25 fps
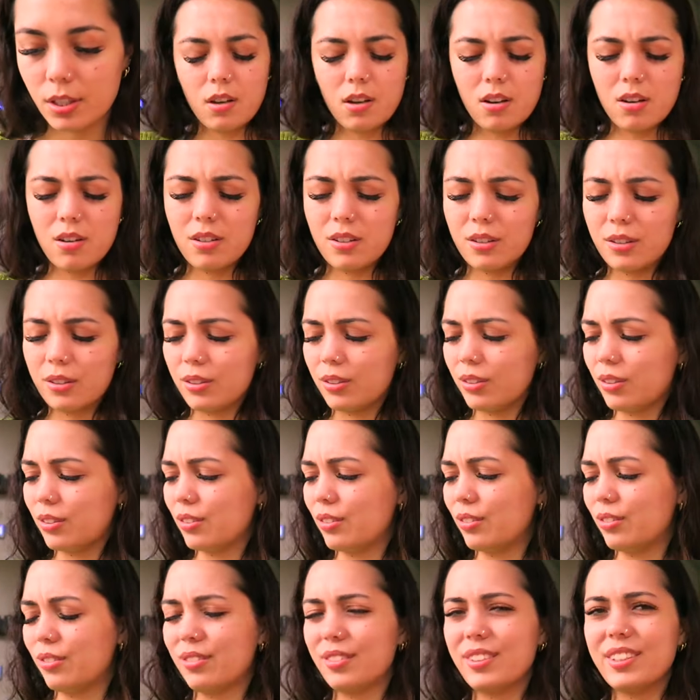
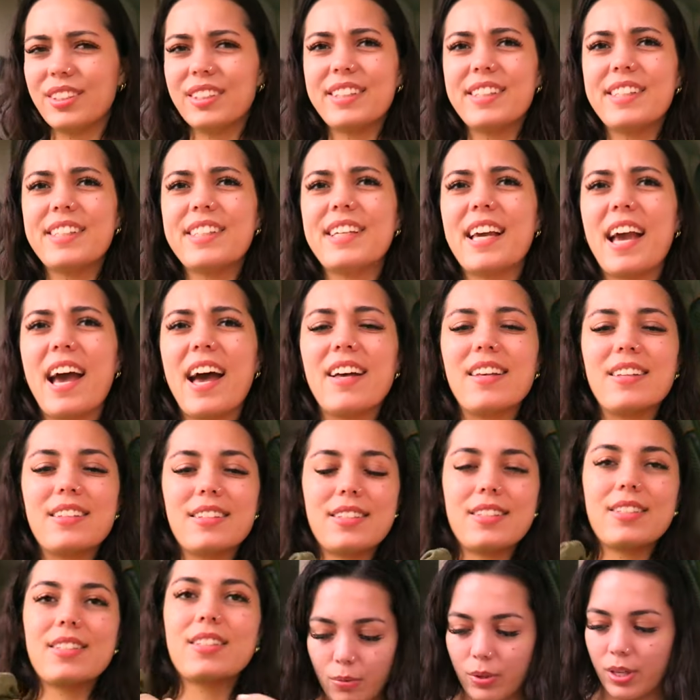Oh,
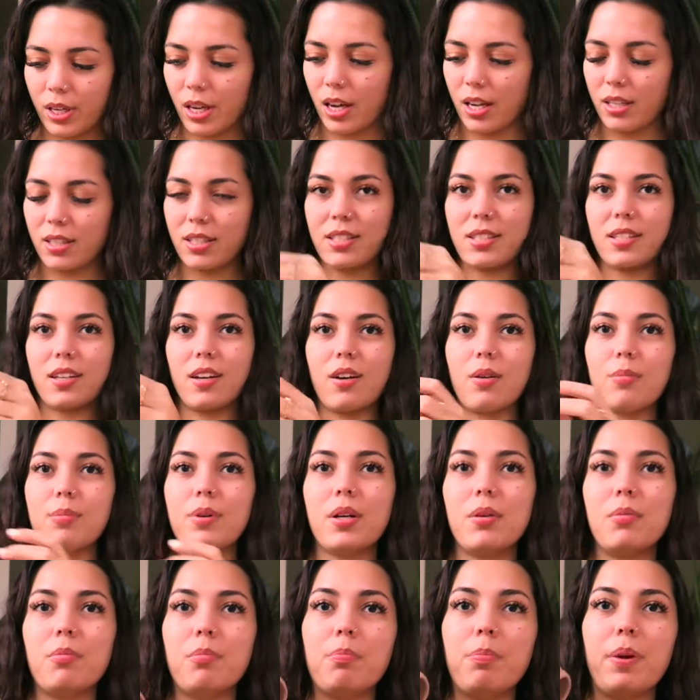yes. We got
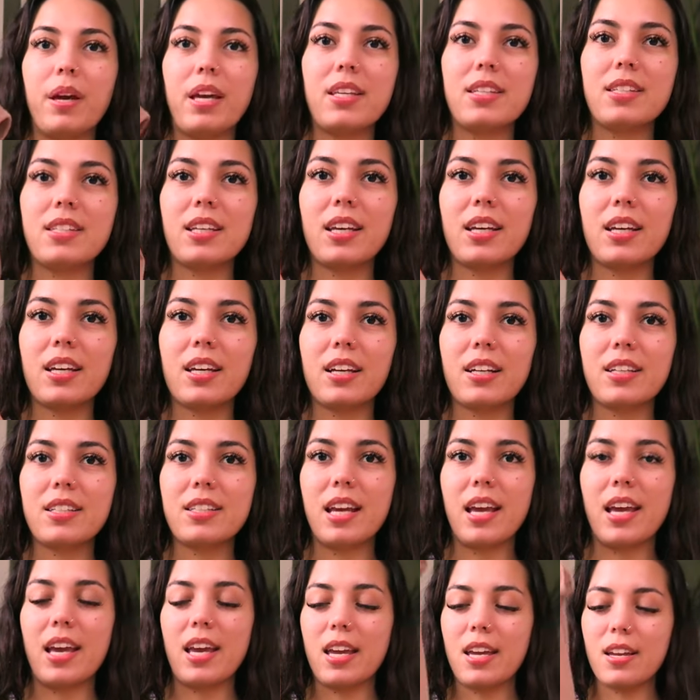some basic
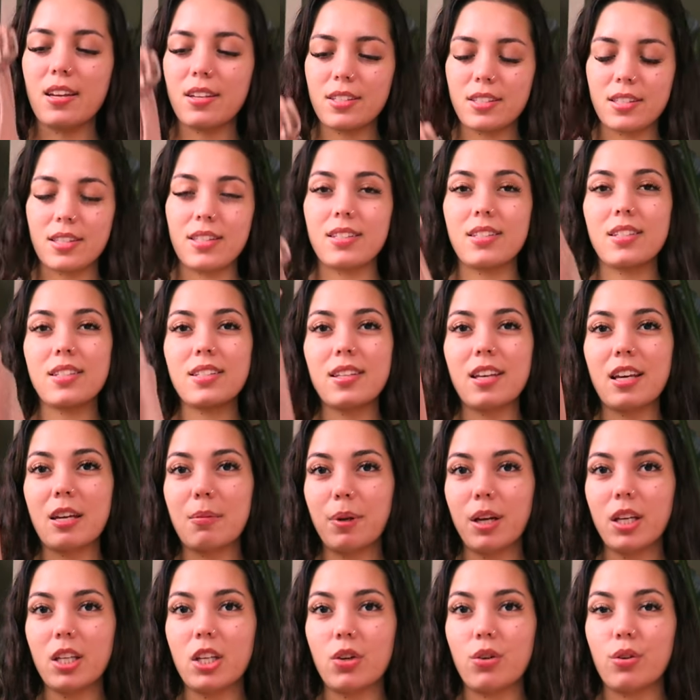tanks. This is like
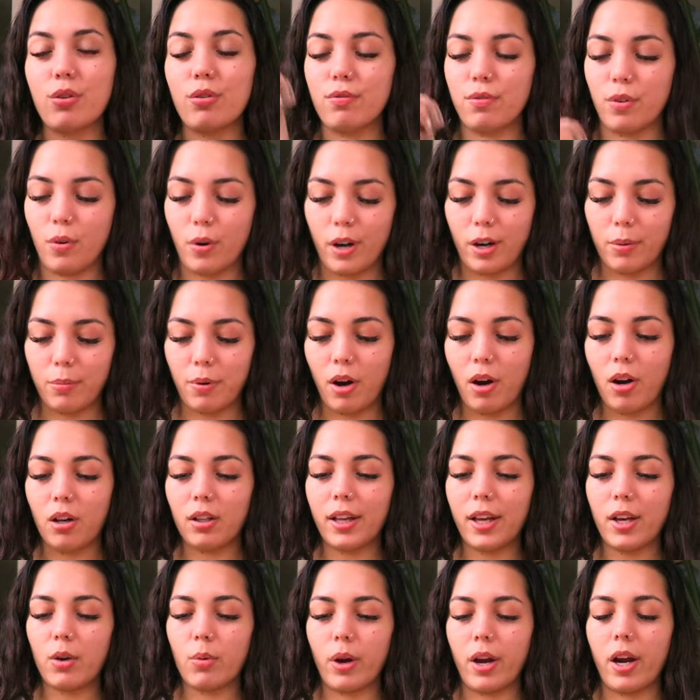my uniform. All
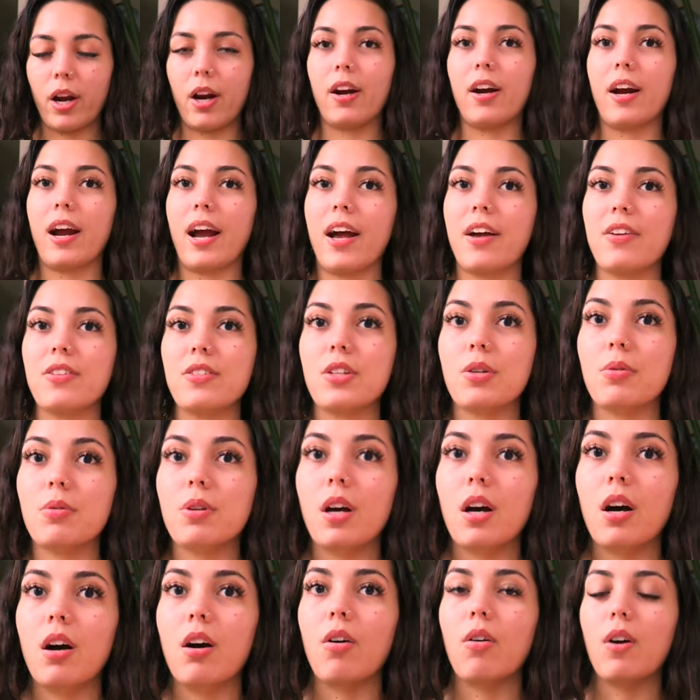I wear, as you
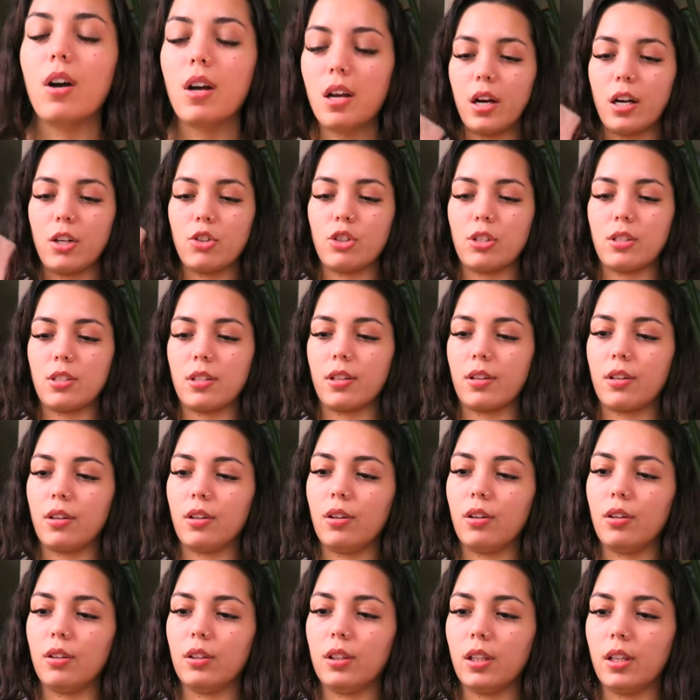know, are just
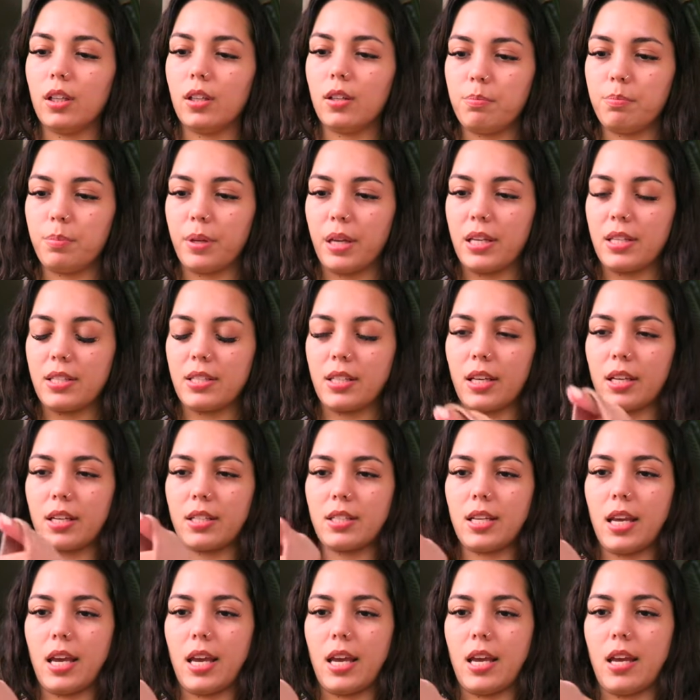little basic
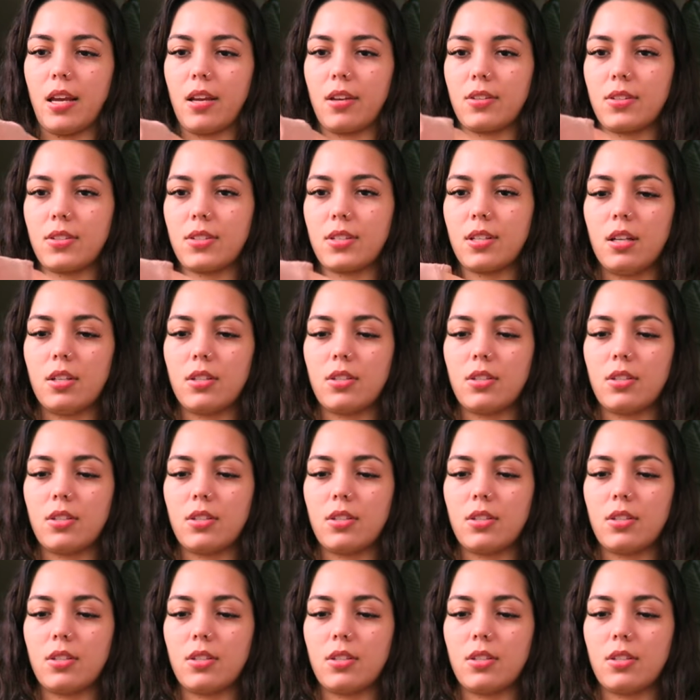tanks.